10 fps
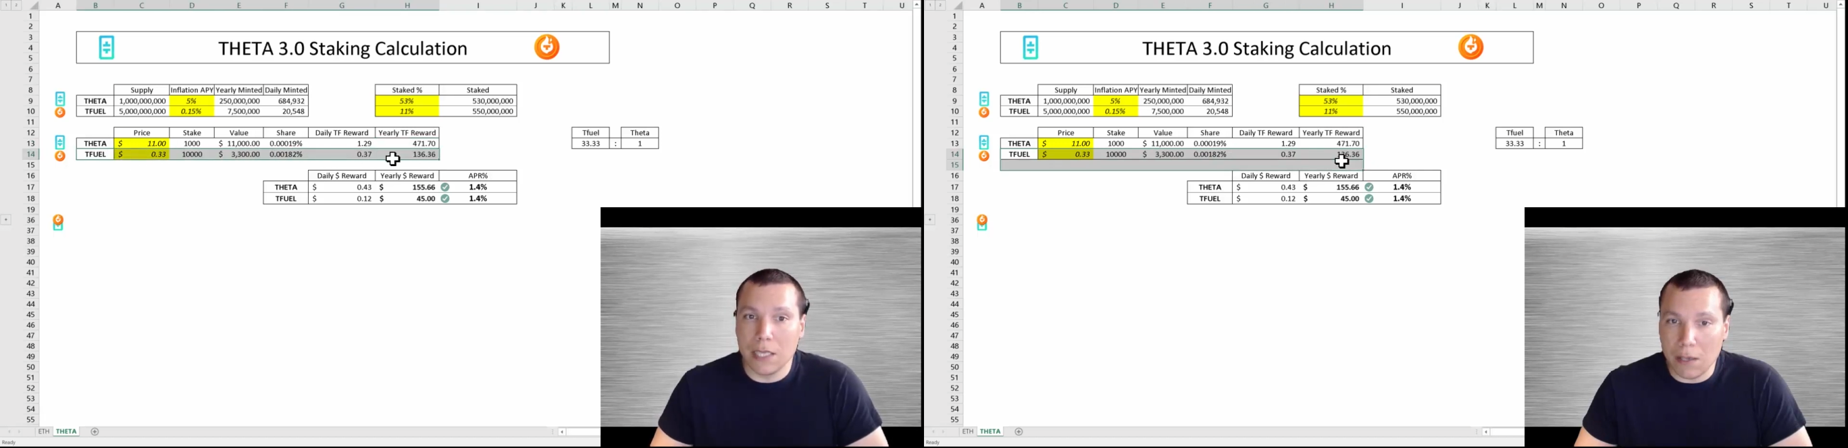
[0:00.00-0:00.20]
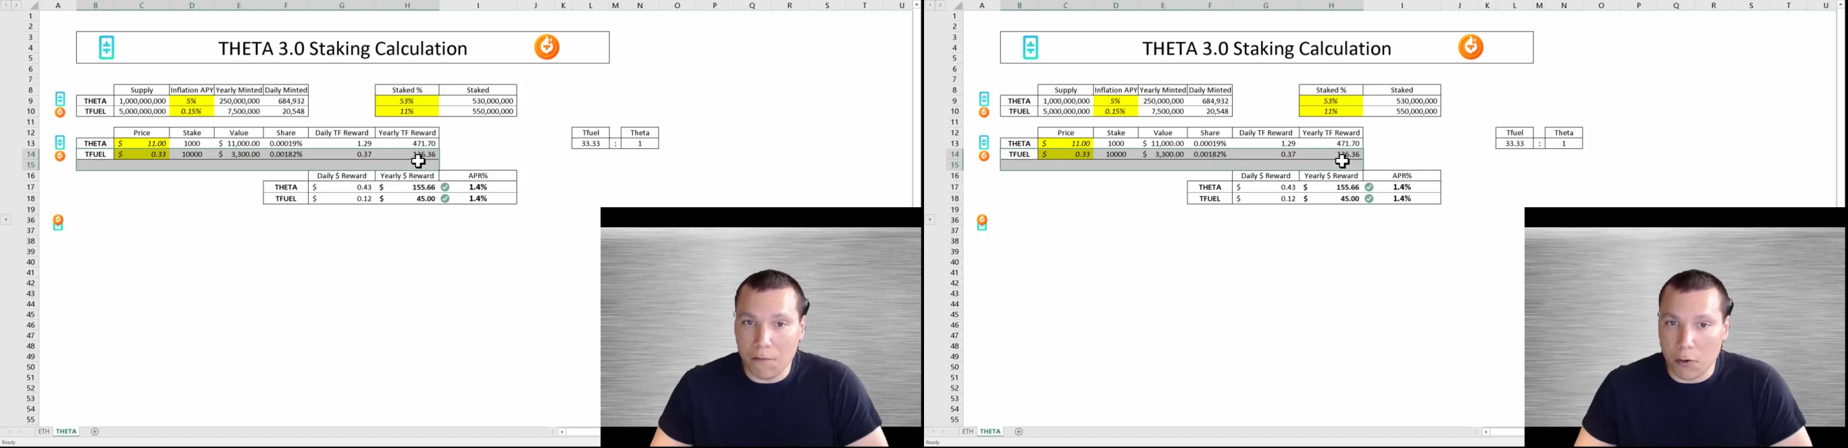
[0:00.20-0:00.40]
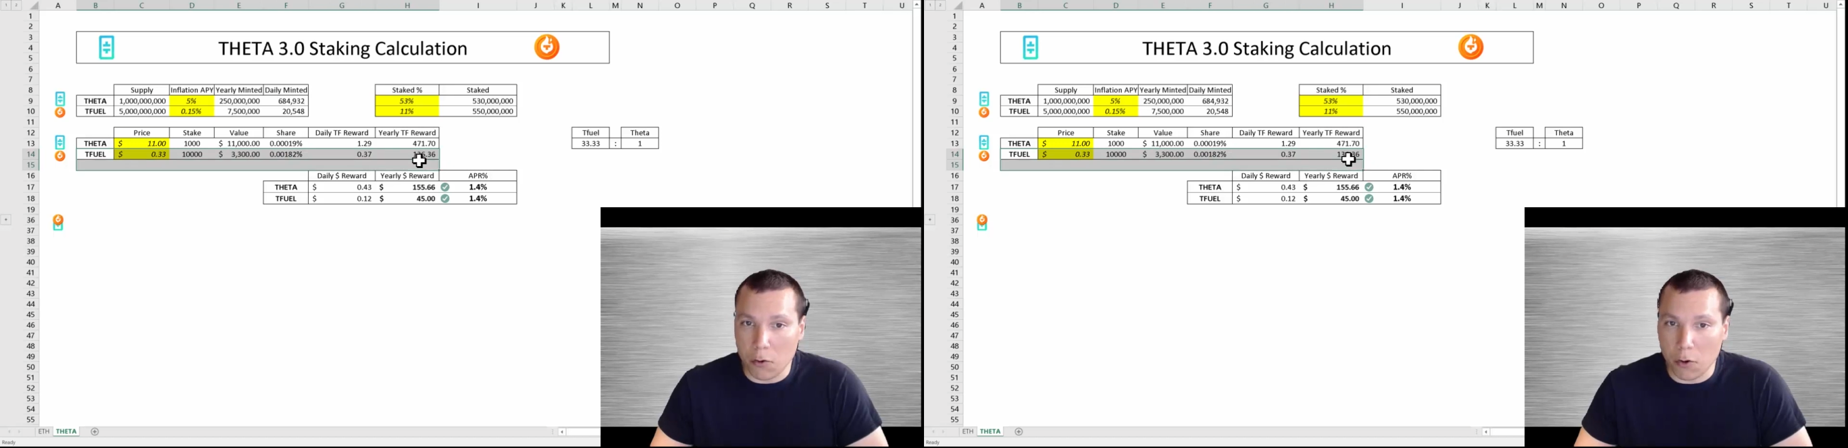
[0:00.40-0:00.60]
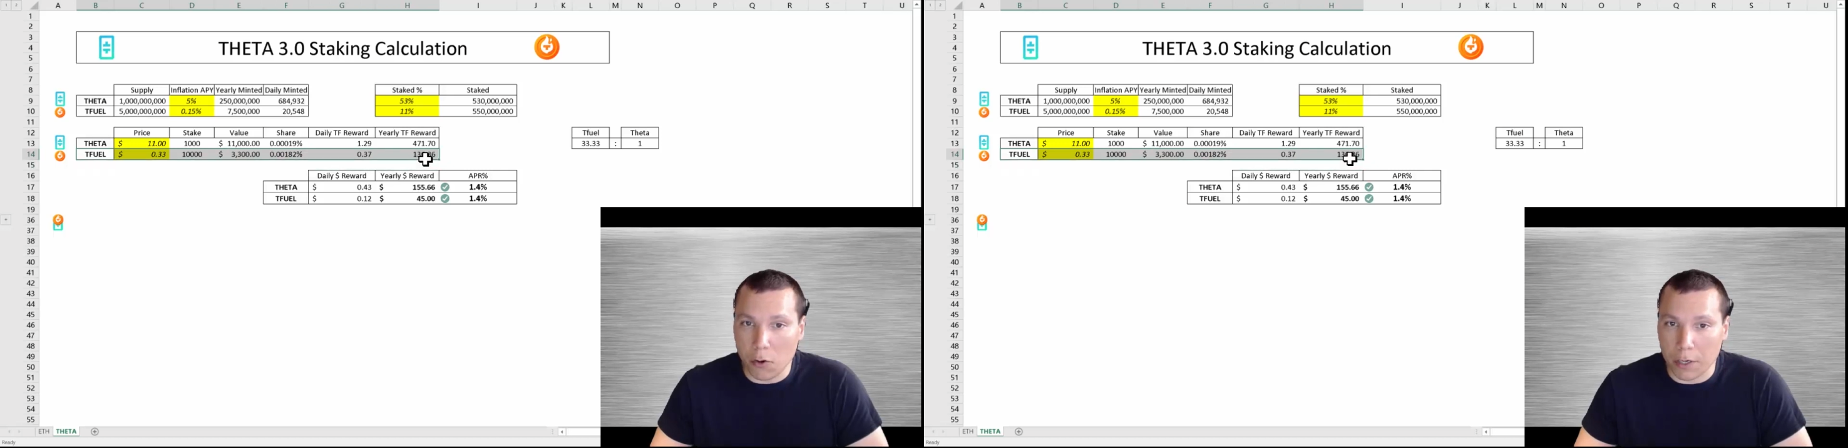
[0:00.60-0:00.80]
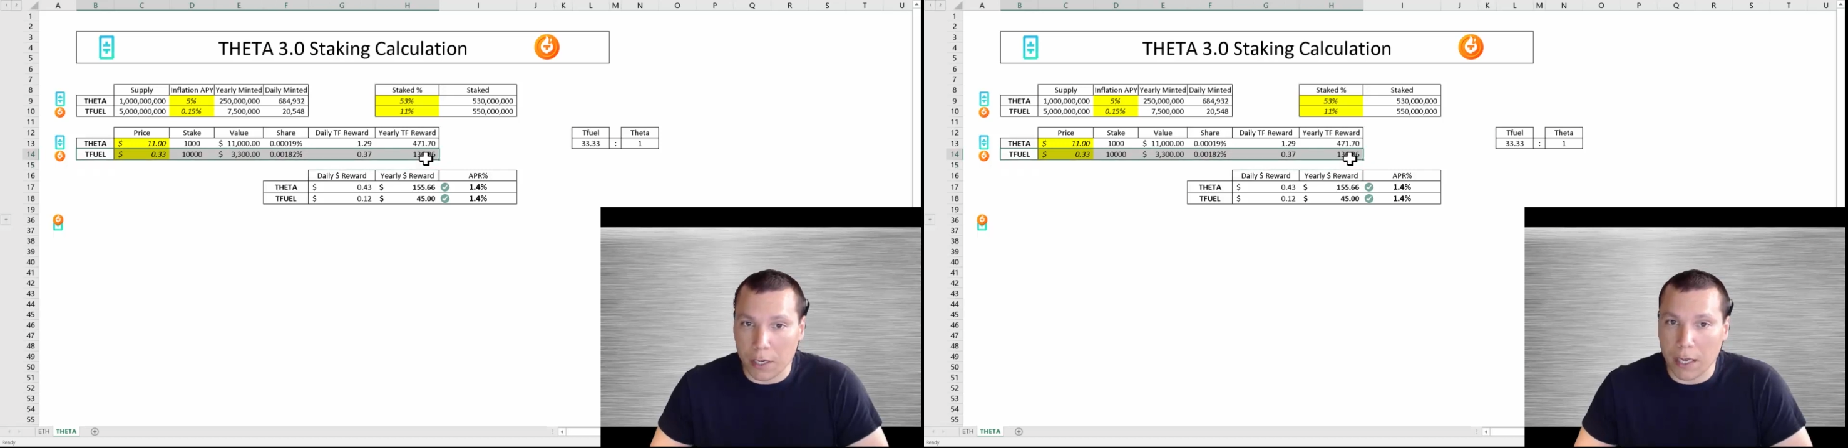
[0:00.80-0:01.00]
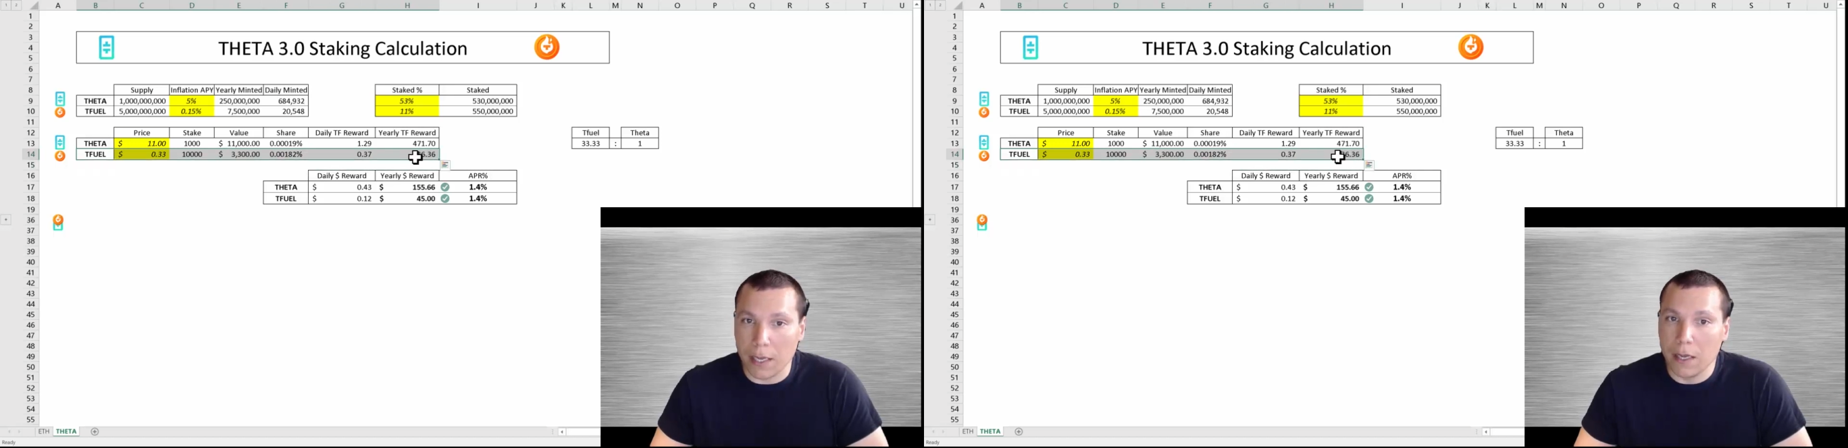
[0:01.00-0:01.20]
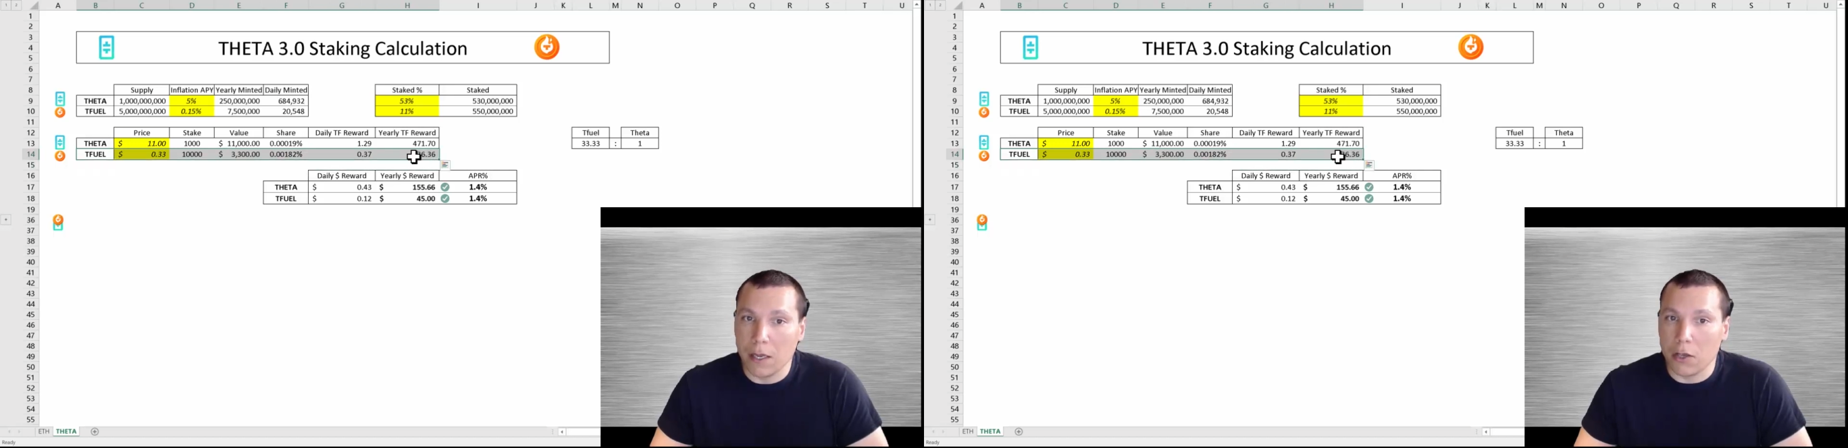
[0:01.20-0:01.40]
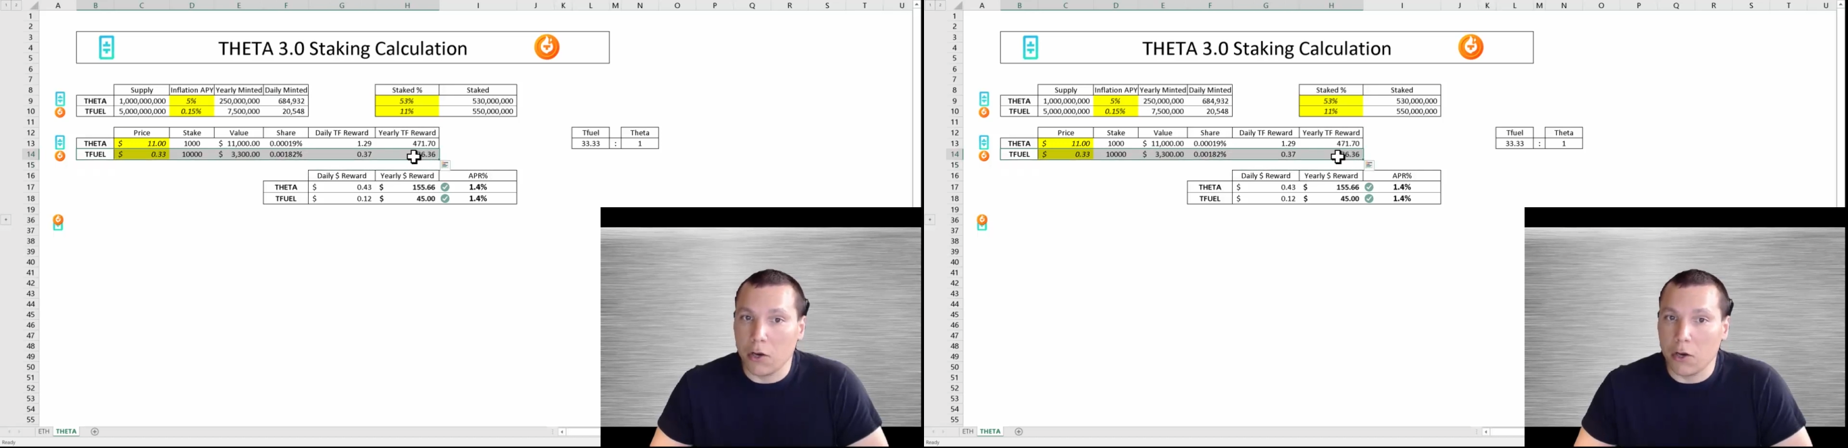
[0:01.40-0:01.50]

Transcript: TFuel currently,